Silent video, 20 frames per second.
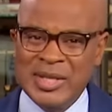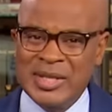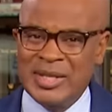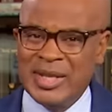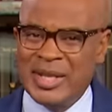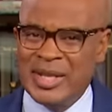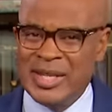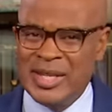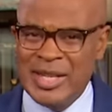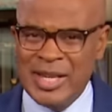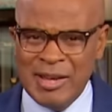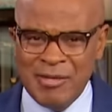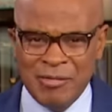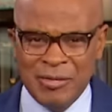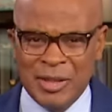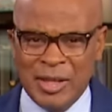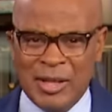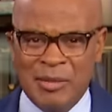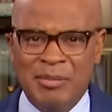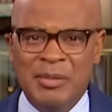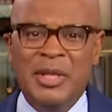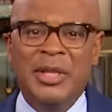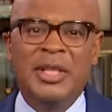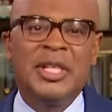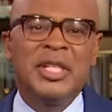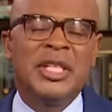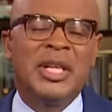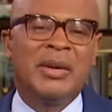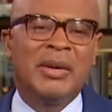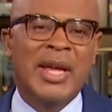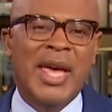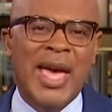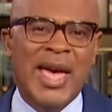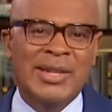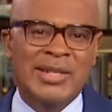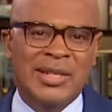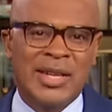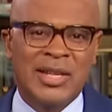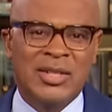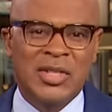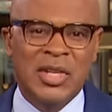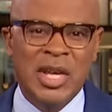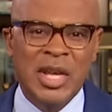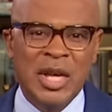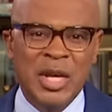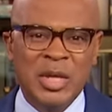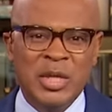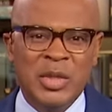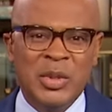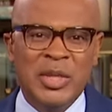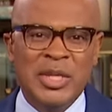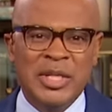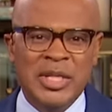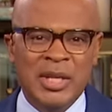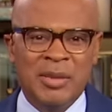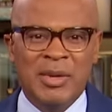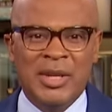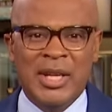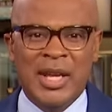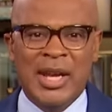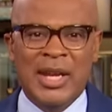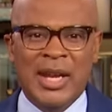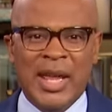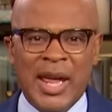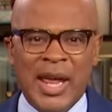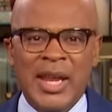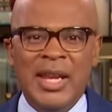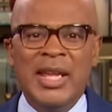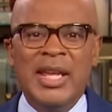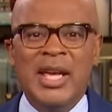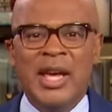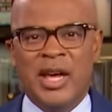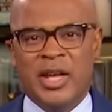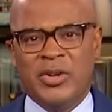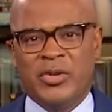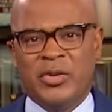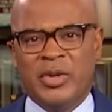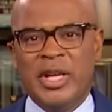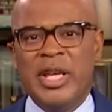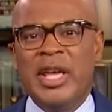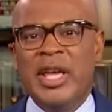significant military assets to intimidate any country